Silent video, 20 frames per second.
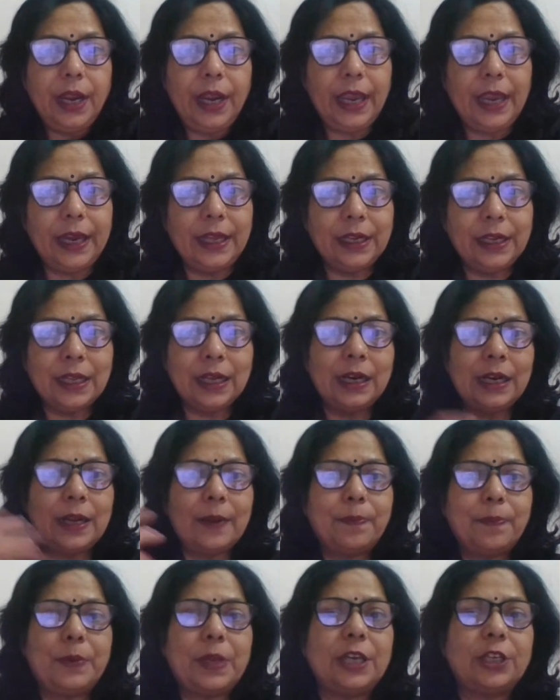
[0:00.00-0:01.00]
Aerial
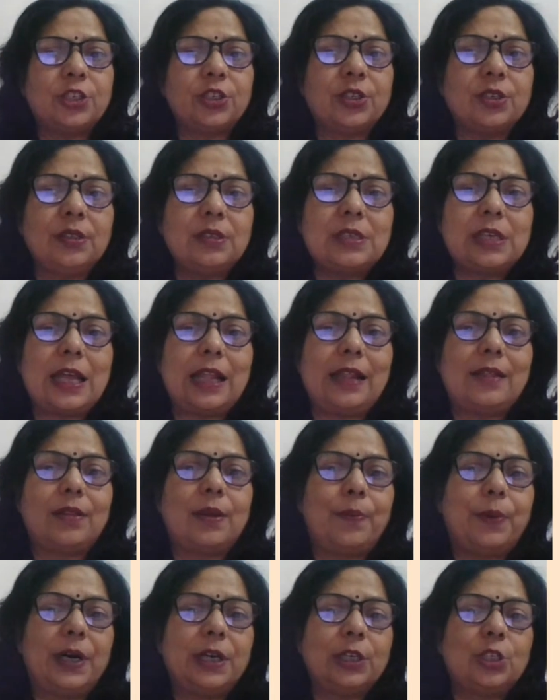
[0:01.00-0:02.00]
adaptations help the
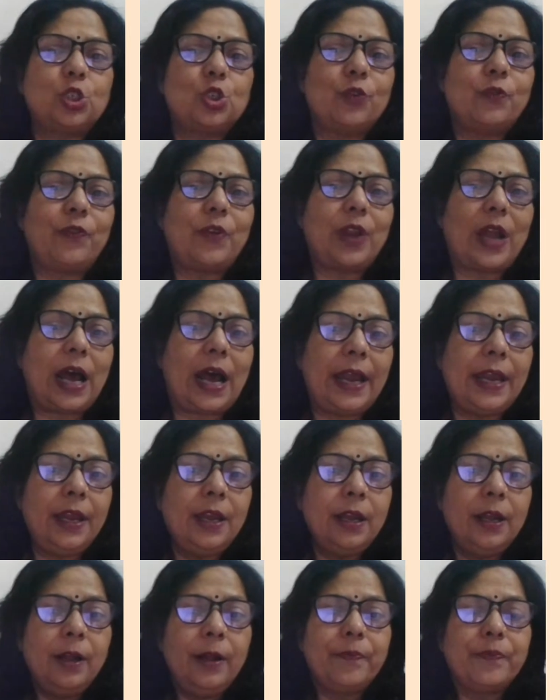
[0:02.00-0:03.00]
birds to fly.
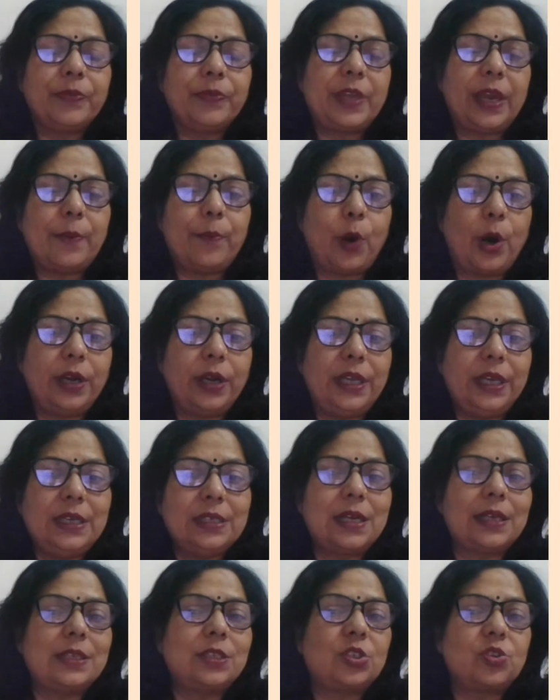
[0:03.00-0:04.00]
Their bodies
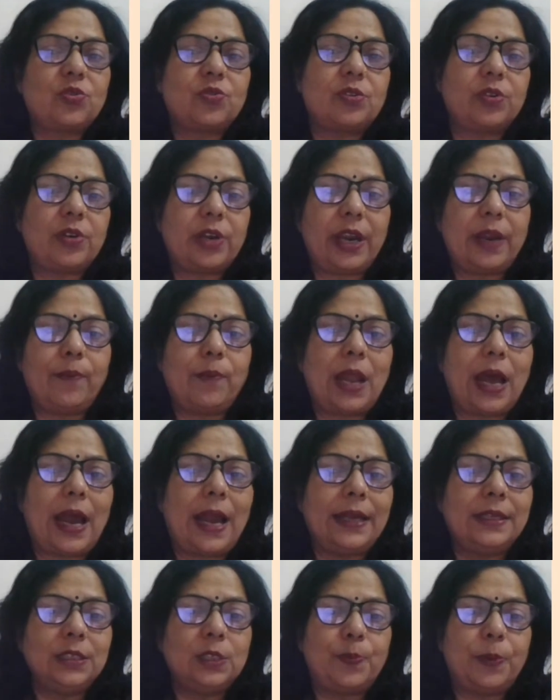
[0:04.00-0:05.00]
are
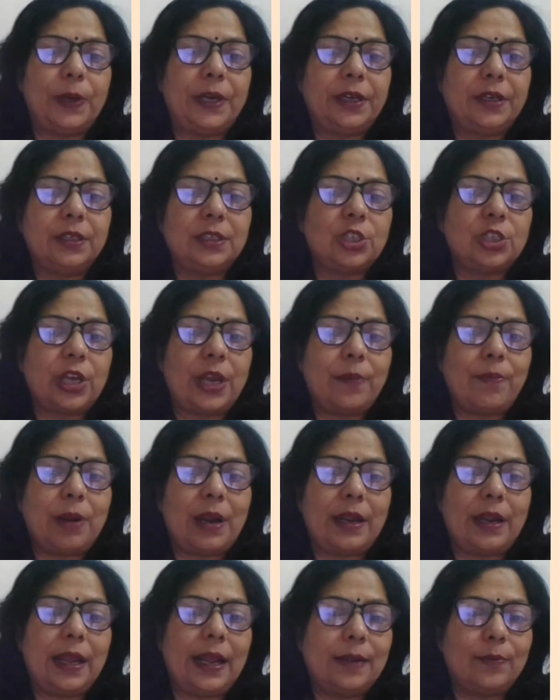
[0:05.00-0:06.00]
streamlined, spindle-shaped,
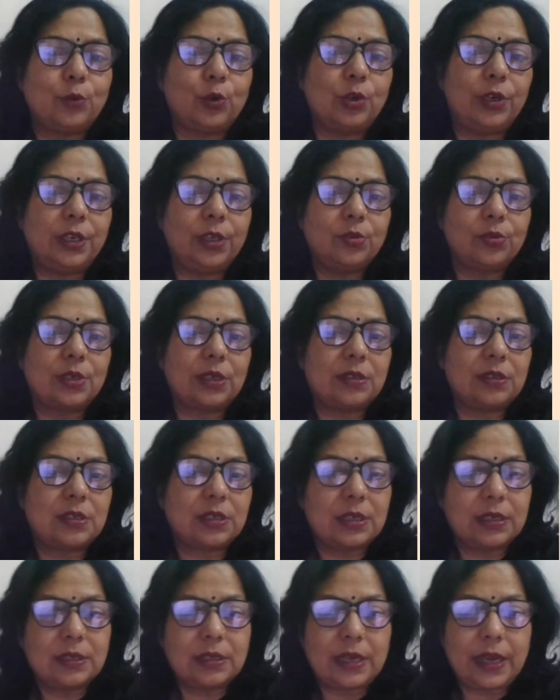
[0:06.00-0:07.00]
and help to reduce
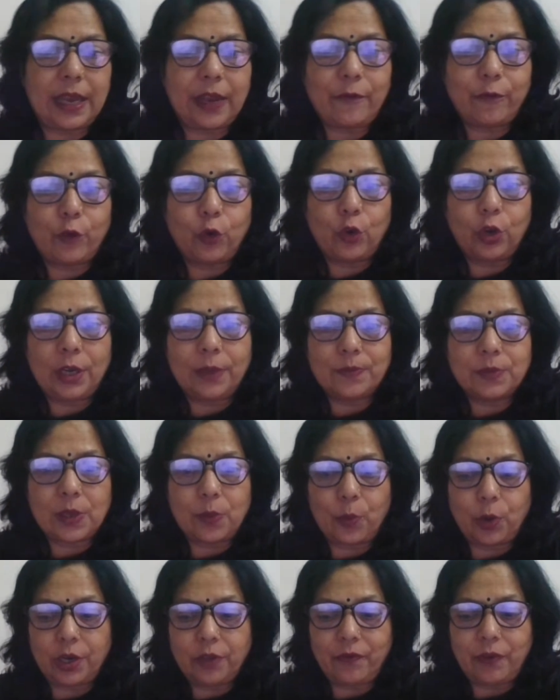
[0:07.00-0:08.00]
resistance in the air. Forelimbs are
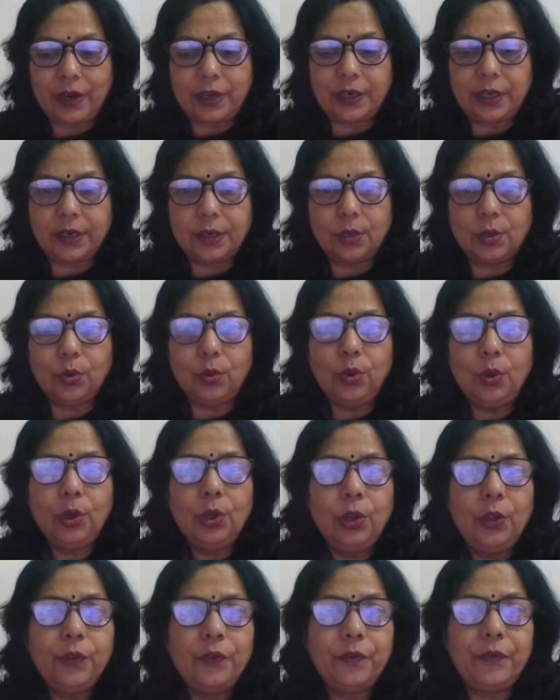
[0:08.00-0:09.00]
modified into
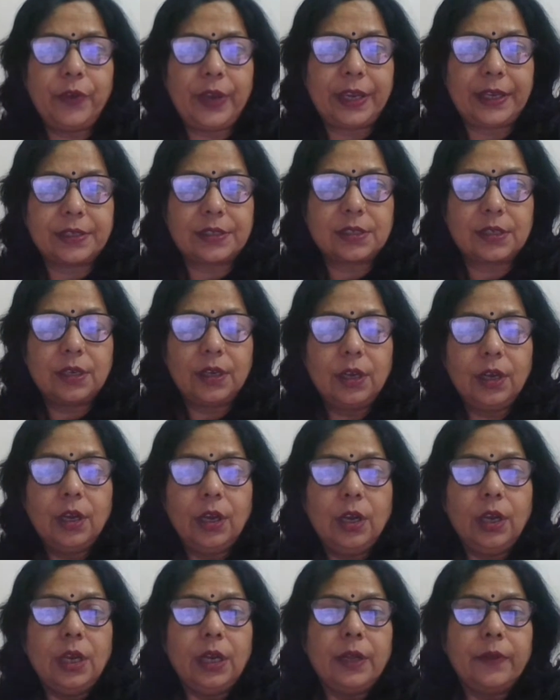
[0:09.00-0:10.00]
wings.
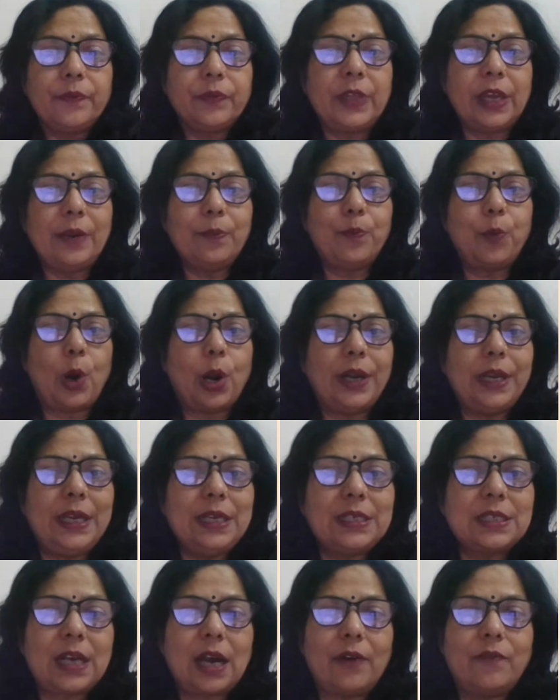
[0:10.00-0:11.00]
Then
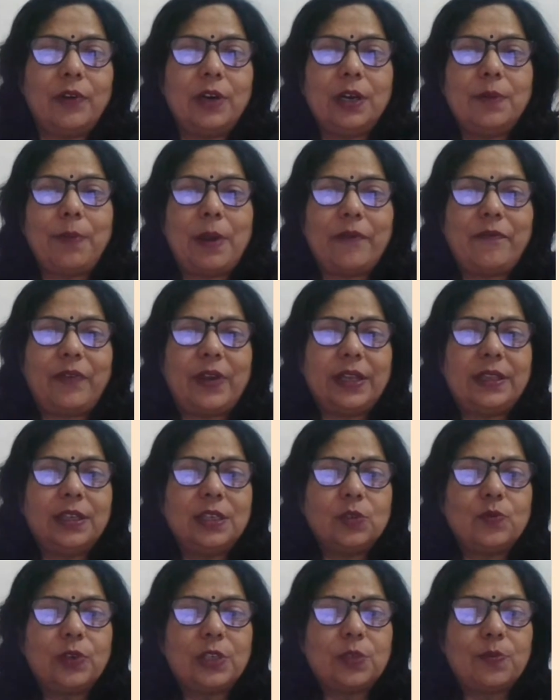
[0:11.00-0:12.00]
bodies covered by
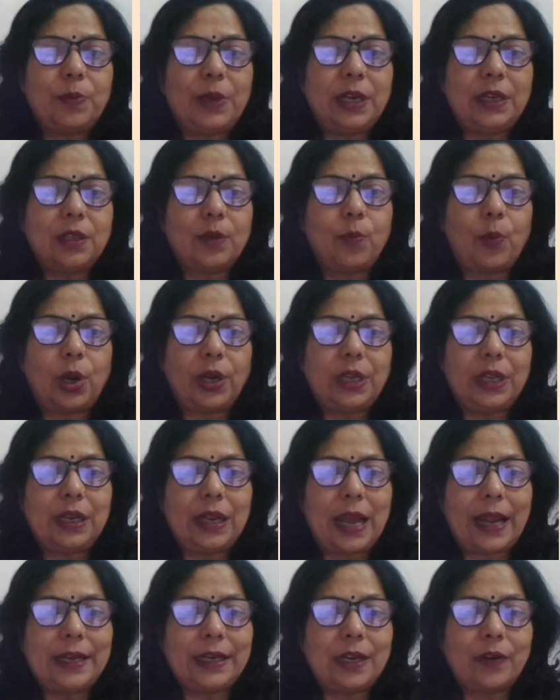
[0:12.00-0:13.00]
feathers which made the body
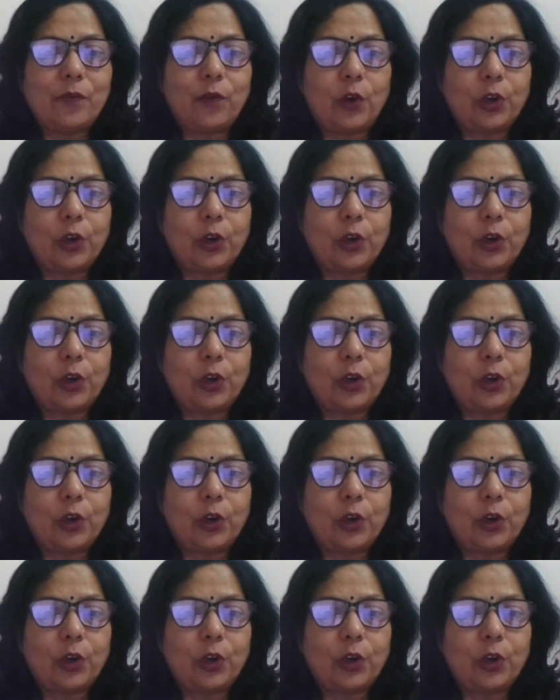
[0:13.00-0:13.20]
light and